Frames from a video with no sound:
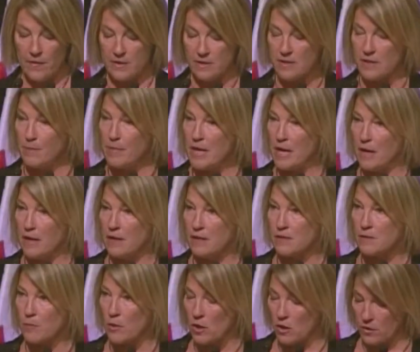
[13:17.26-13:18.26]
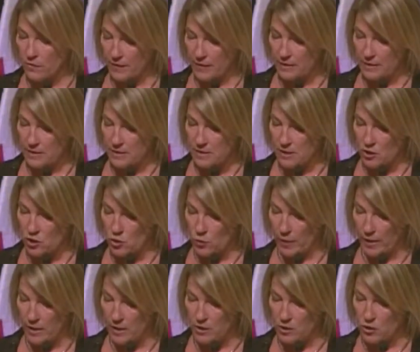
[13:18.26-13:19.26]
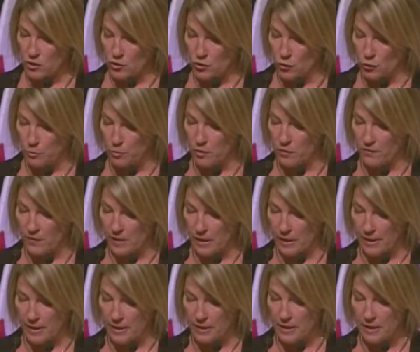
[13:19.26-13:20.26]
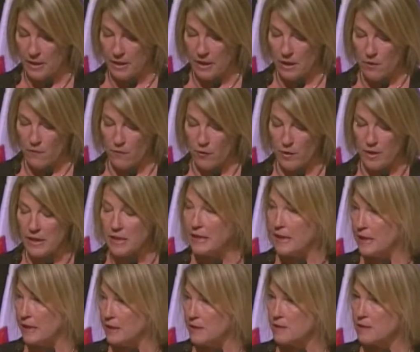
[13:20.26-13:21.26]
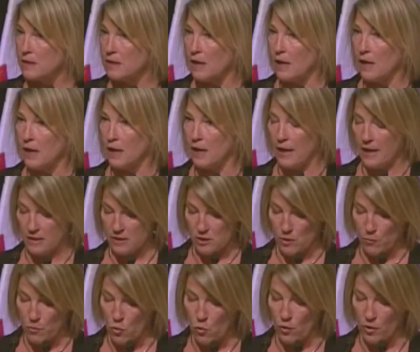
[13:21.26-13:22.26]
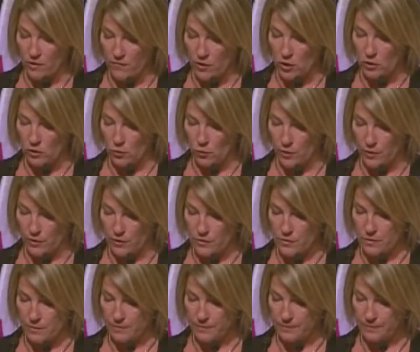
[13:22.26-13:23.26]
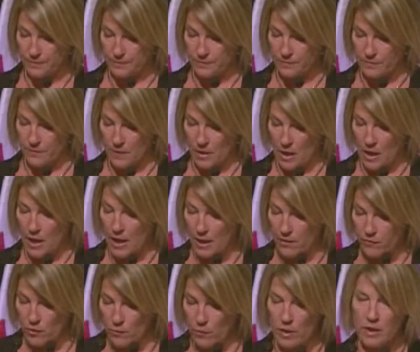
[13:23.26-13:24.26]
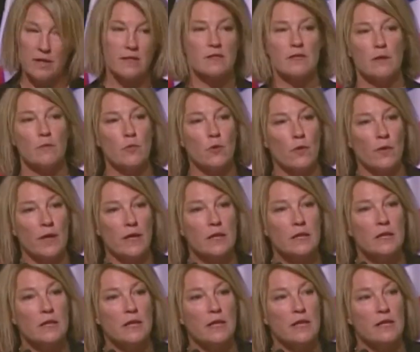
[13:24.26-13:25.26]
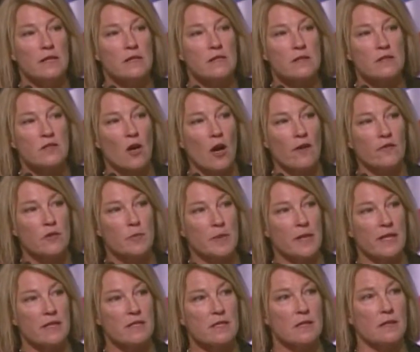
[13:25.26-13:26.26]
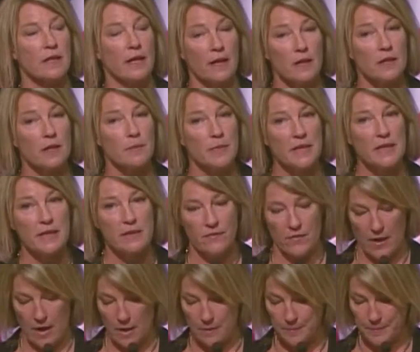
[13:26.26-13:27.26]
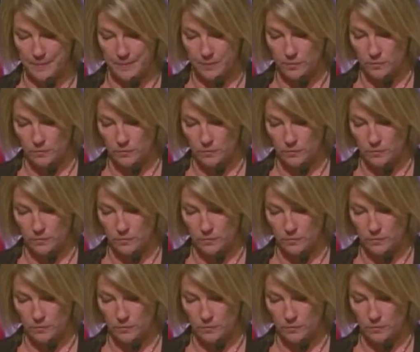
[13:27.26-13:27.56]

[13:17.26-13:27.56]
The CBA is perfectly situated to provide for the needs and support of our lawyers. Everyone at some point needs a soft place to land, I believe that.